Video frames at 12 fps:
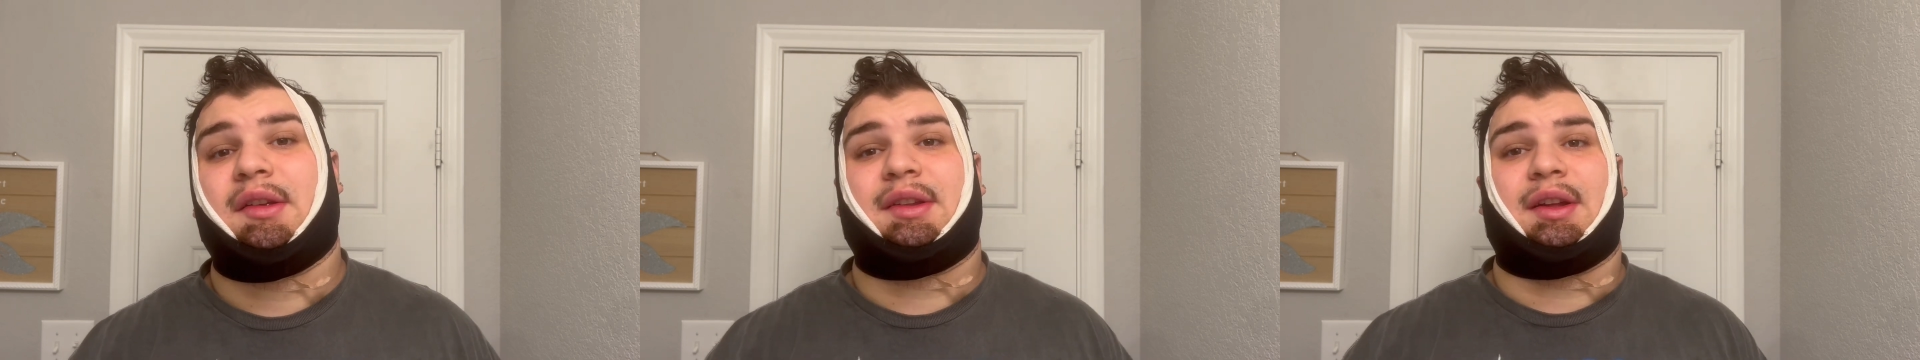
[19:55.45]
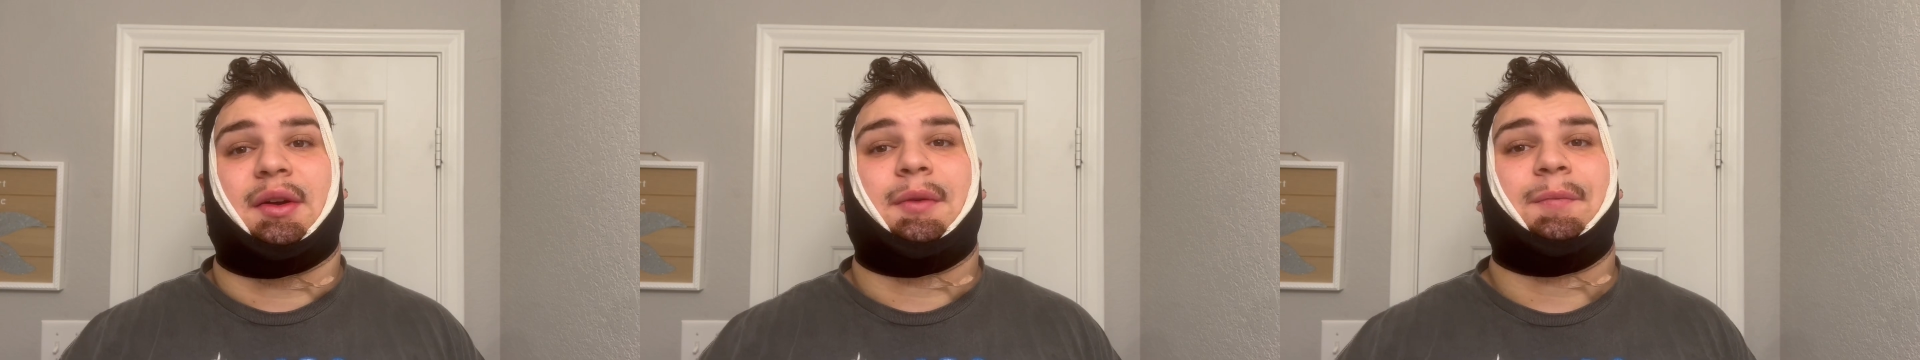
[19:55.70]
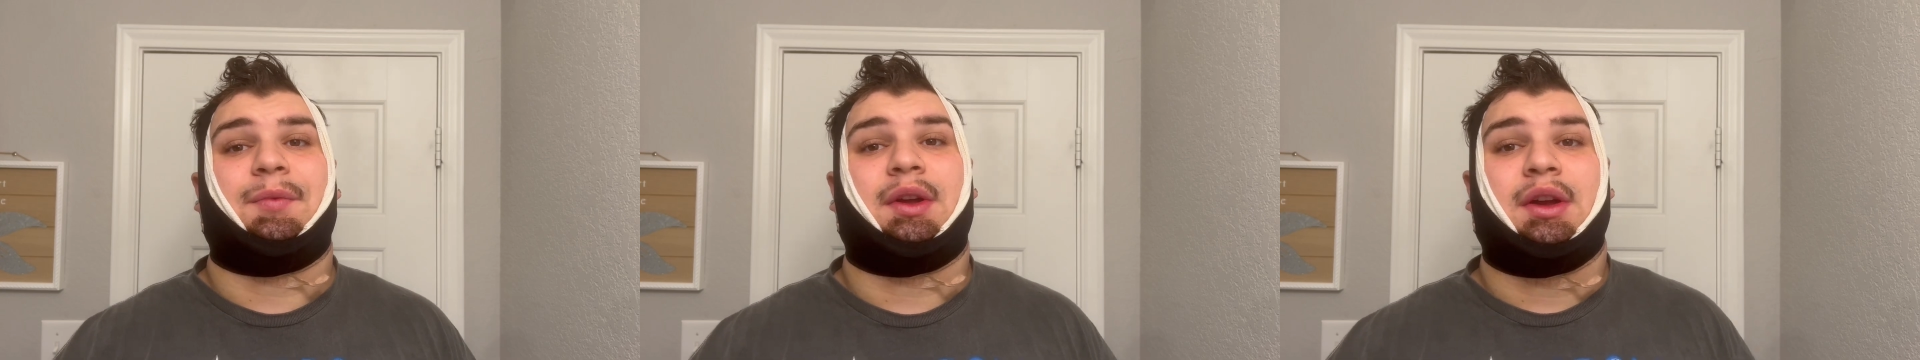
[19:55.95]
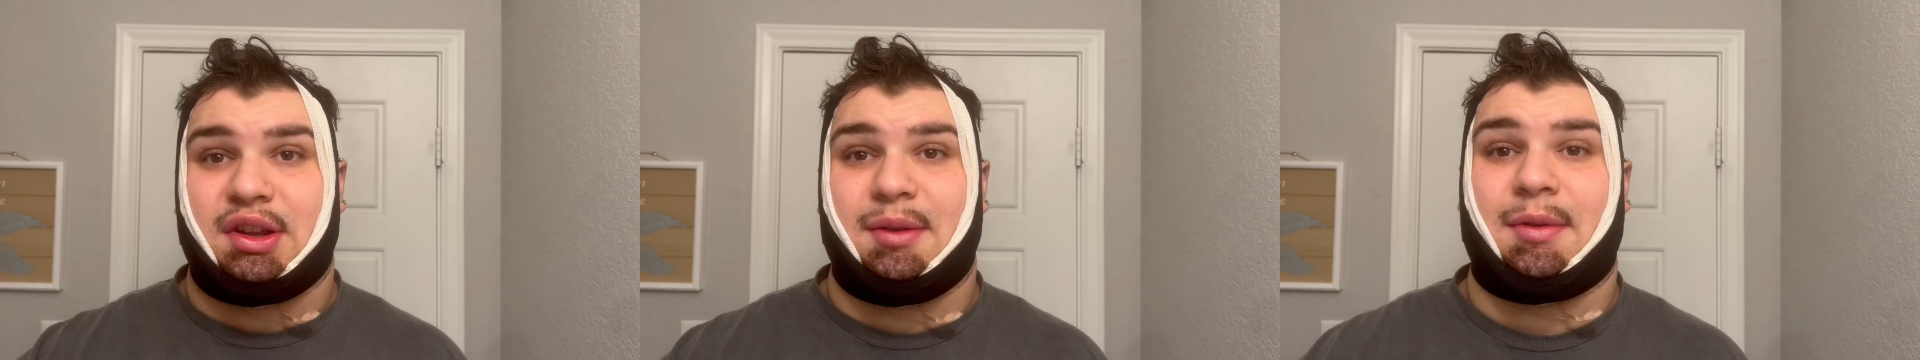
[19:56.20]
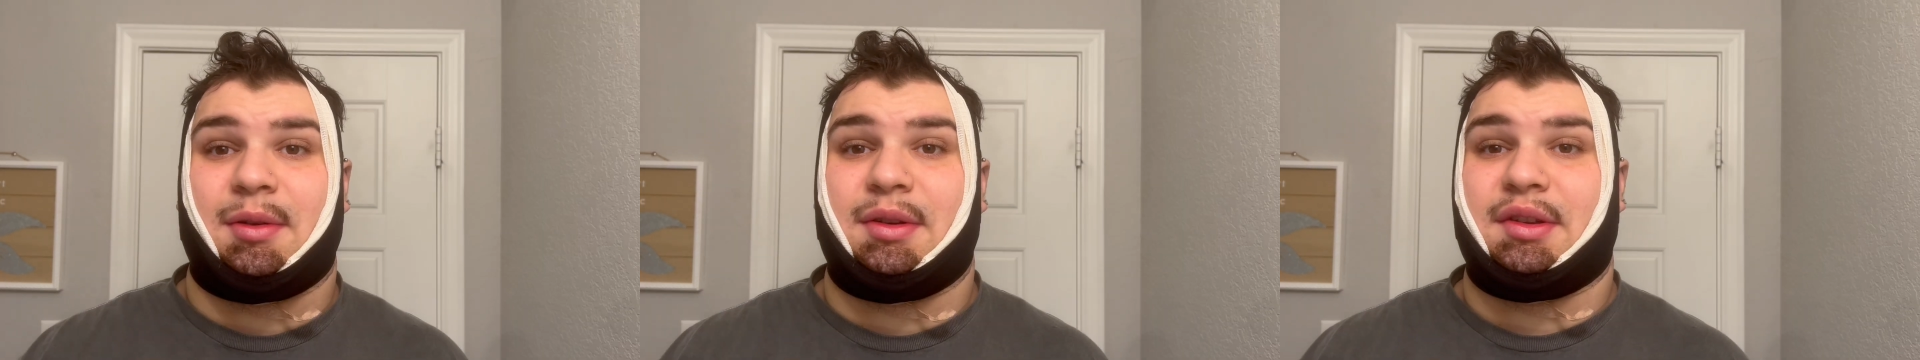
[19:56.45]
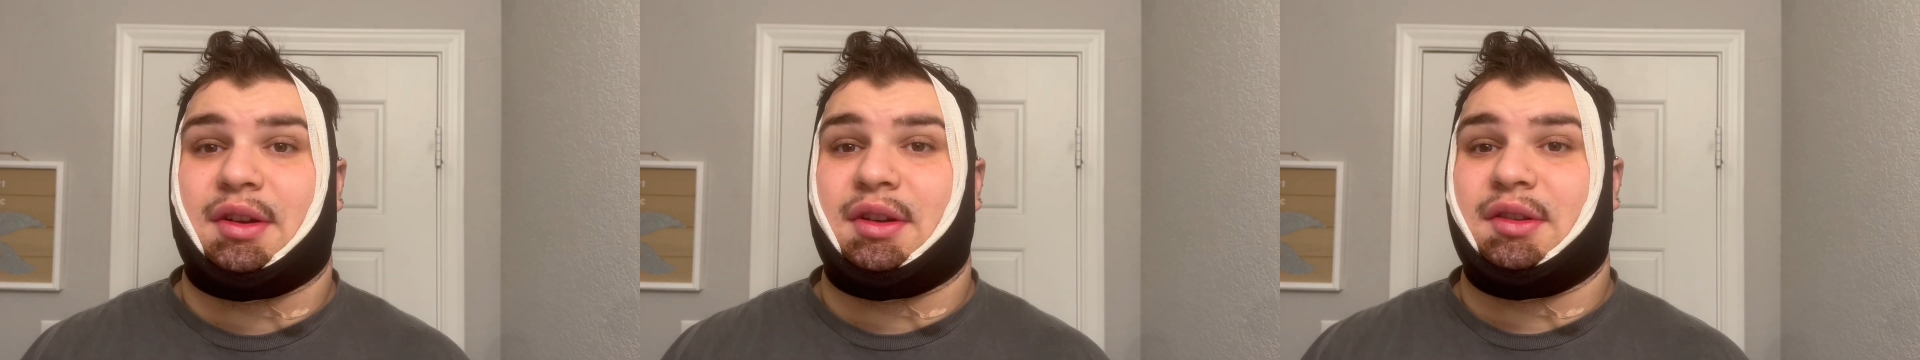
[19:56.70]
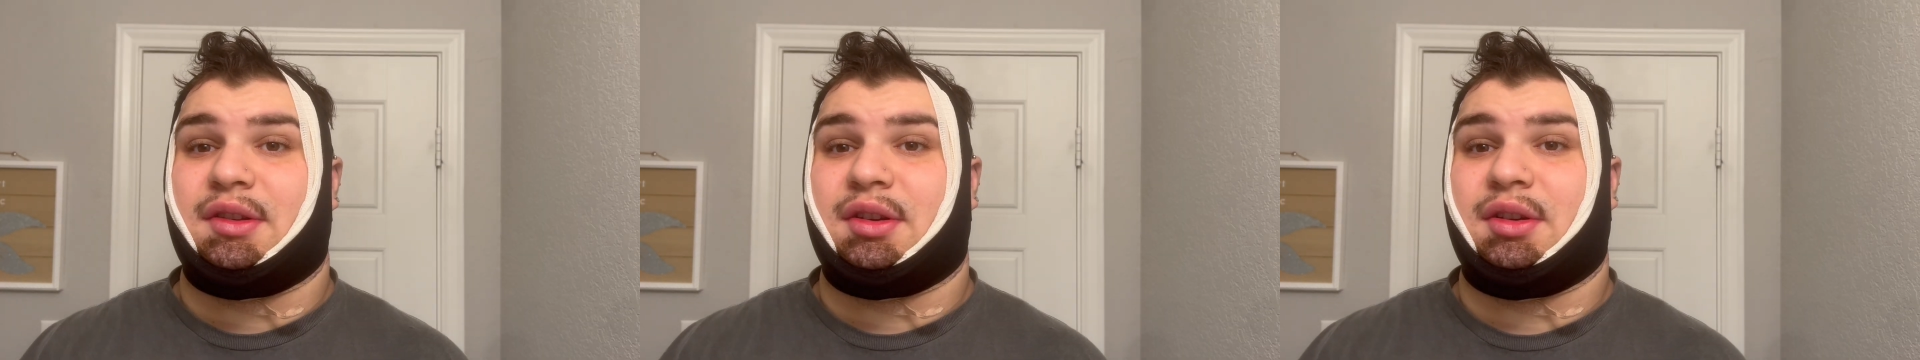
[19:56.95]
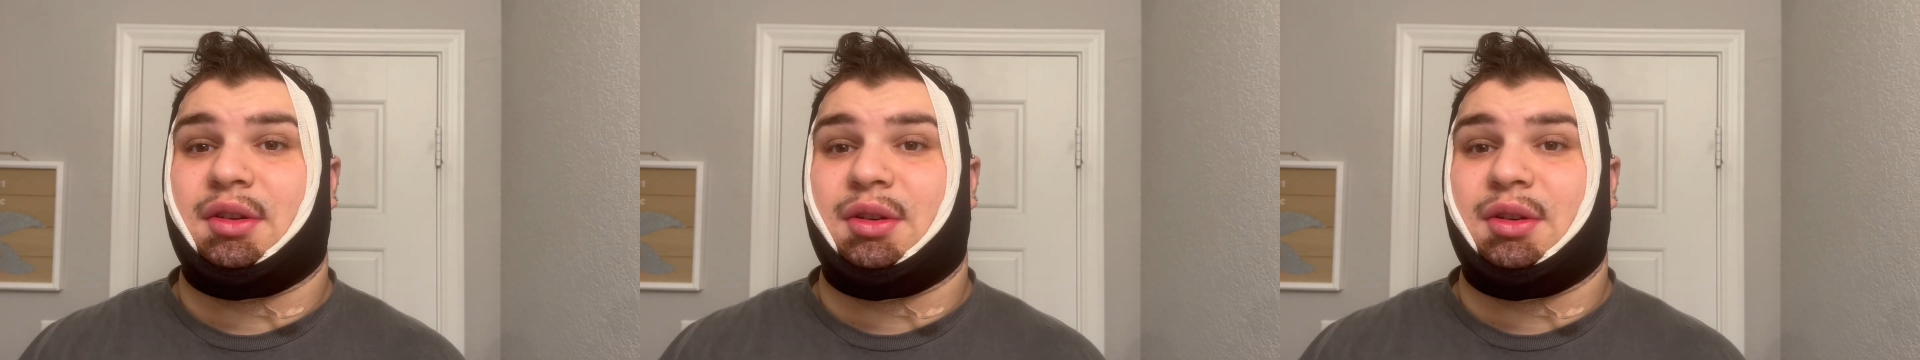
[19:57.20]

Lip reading: So see my results.